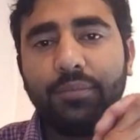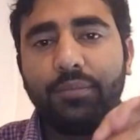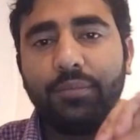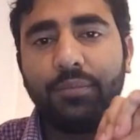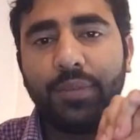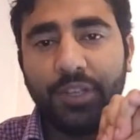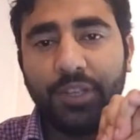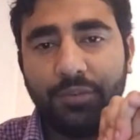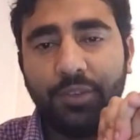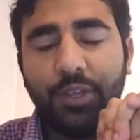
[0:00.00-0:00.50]

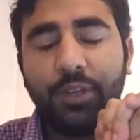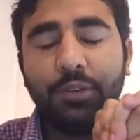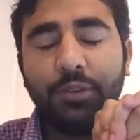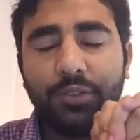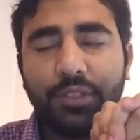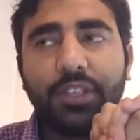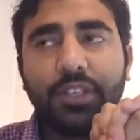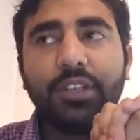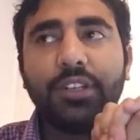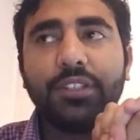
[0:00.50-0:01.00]
but if you're
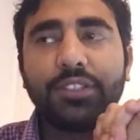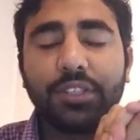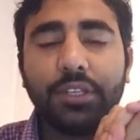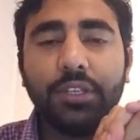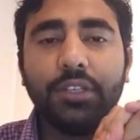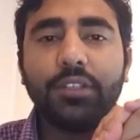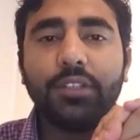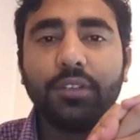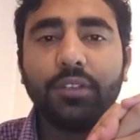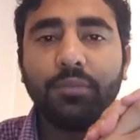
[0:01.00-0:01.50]
using it, it's
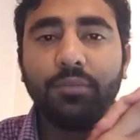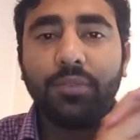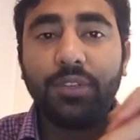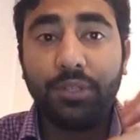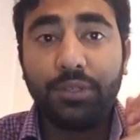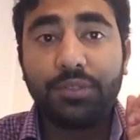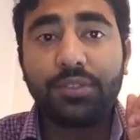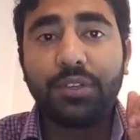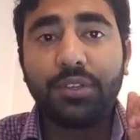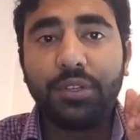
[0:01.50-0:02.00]
good.
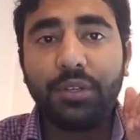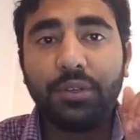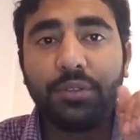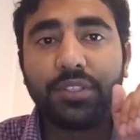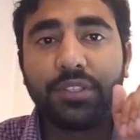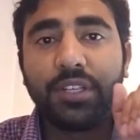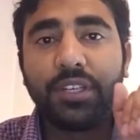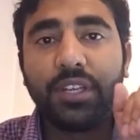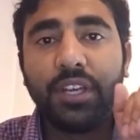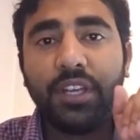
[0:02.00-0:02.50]
You should use
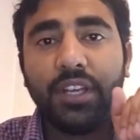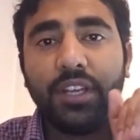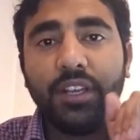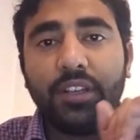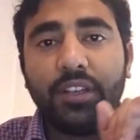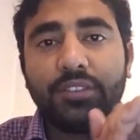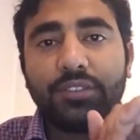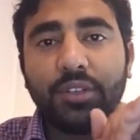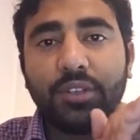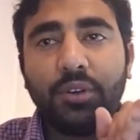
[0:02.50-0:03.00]
it.
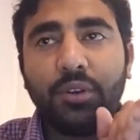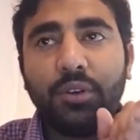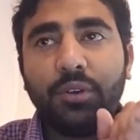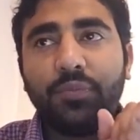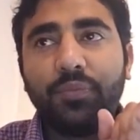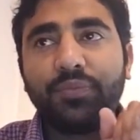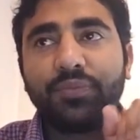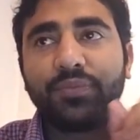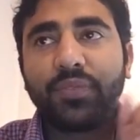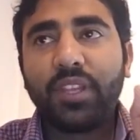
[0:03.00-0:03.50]

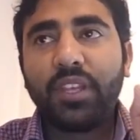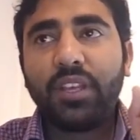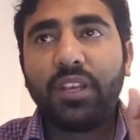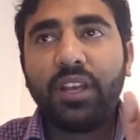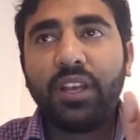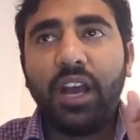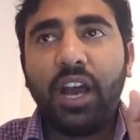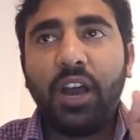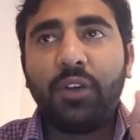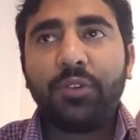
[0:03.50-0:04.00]
So
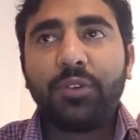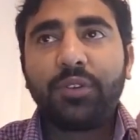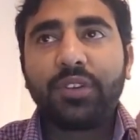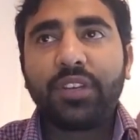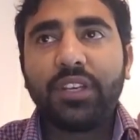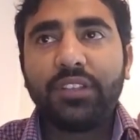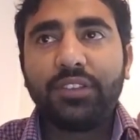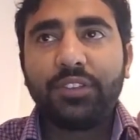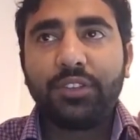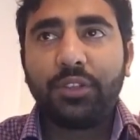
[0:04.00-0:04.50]
how you
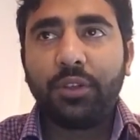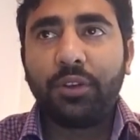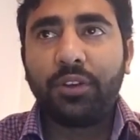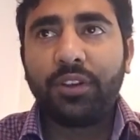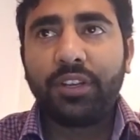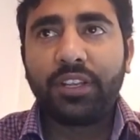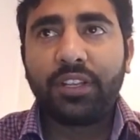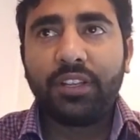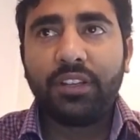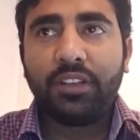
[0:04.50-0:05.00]
can
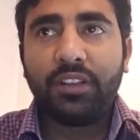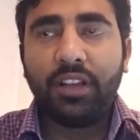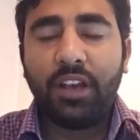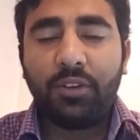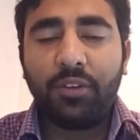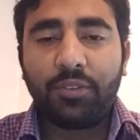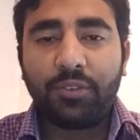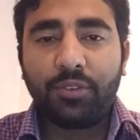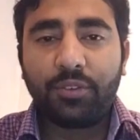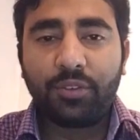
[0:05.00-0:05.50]
theoretical,
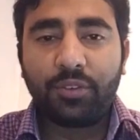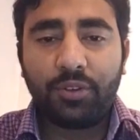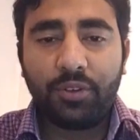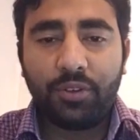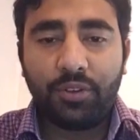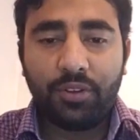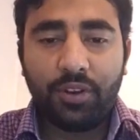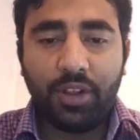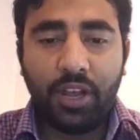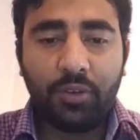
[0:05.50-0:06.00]
how,
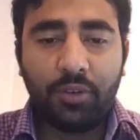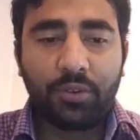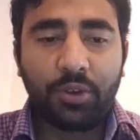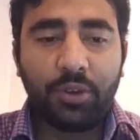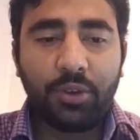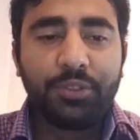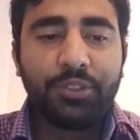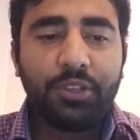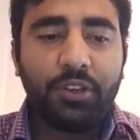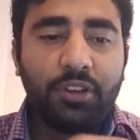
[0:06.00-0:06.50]
how
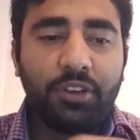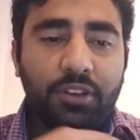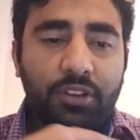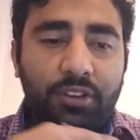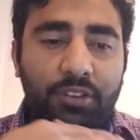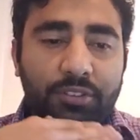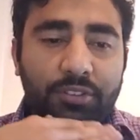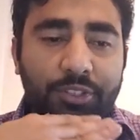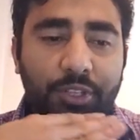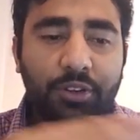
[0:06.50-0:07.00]
close
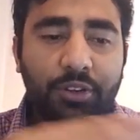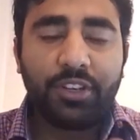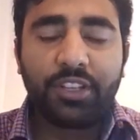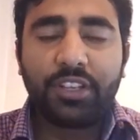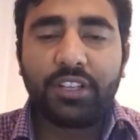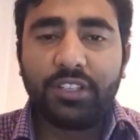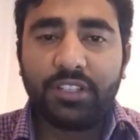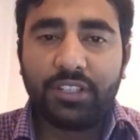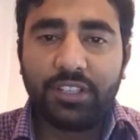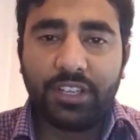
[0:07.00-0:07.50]
your
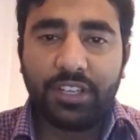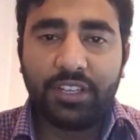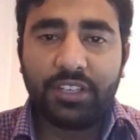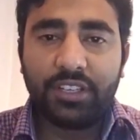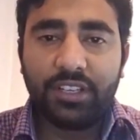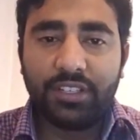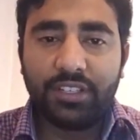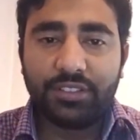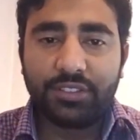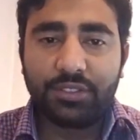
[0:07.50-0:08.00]
theoretical
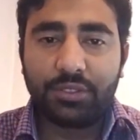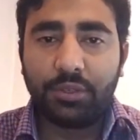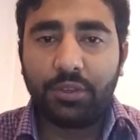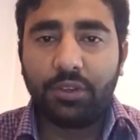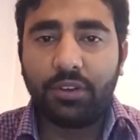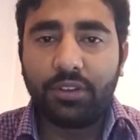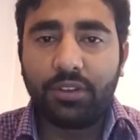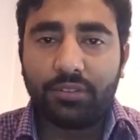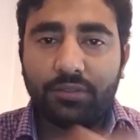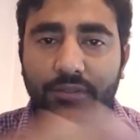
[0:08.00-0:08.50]
data is to
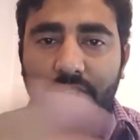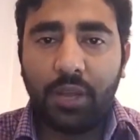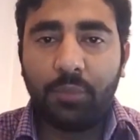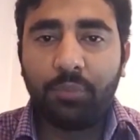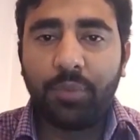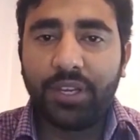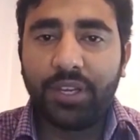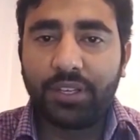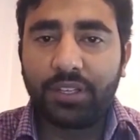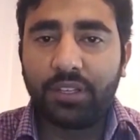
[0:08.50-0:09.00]
your
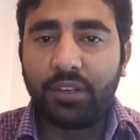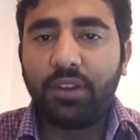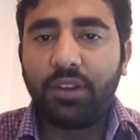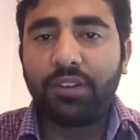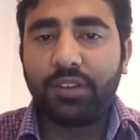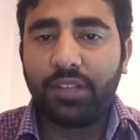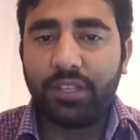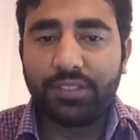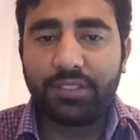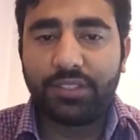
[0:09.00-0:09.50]
empirical or
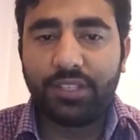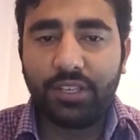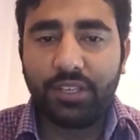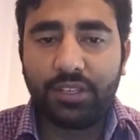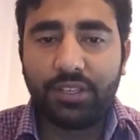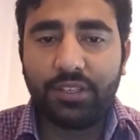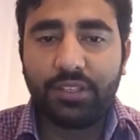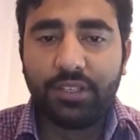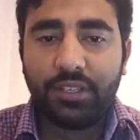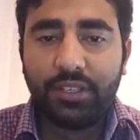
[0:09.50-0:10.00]
test
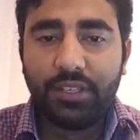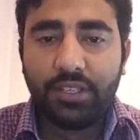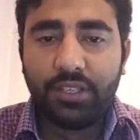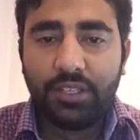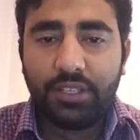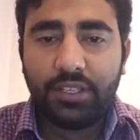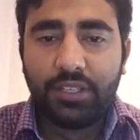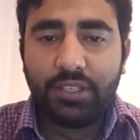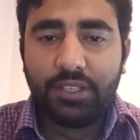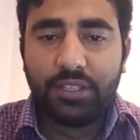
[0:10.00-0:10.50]
data,
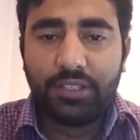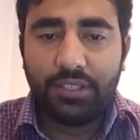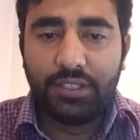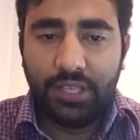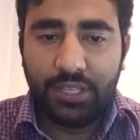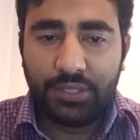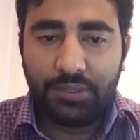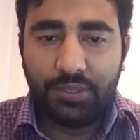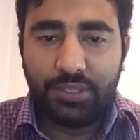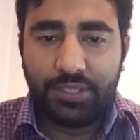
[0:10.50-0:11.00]

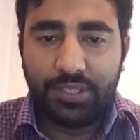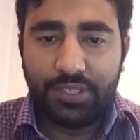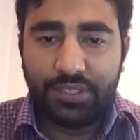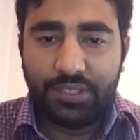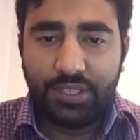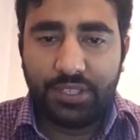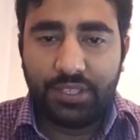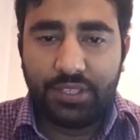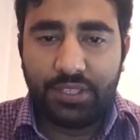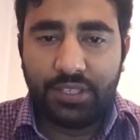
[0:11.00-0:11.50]
actual test
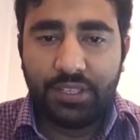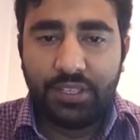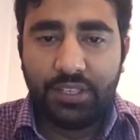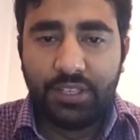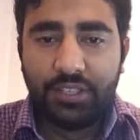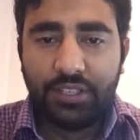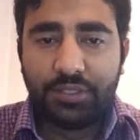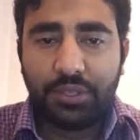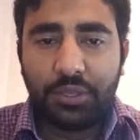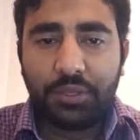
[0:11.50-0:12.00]
data.
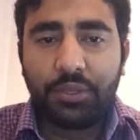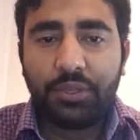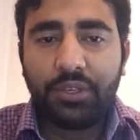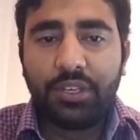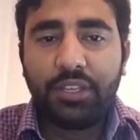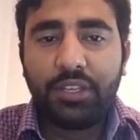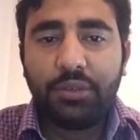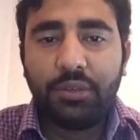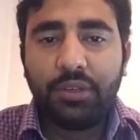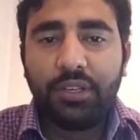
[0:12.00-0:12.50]
So you
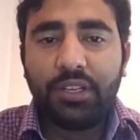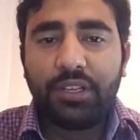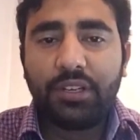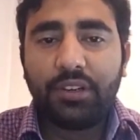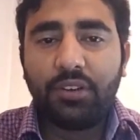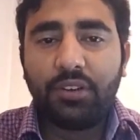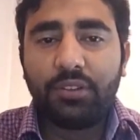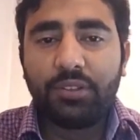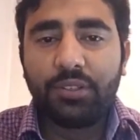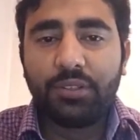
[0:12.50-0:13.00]
need to learn
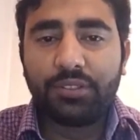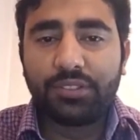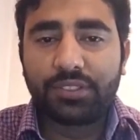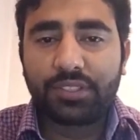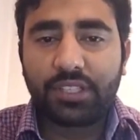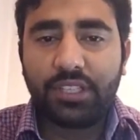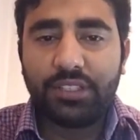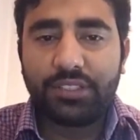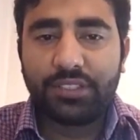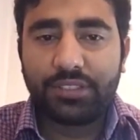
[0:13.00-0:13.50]
all those
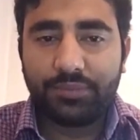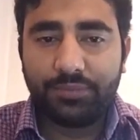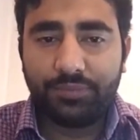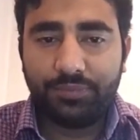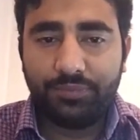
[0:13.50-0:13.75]
skills.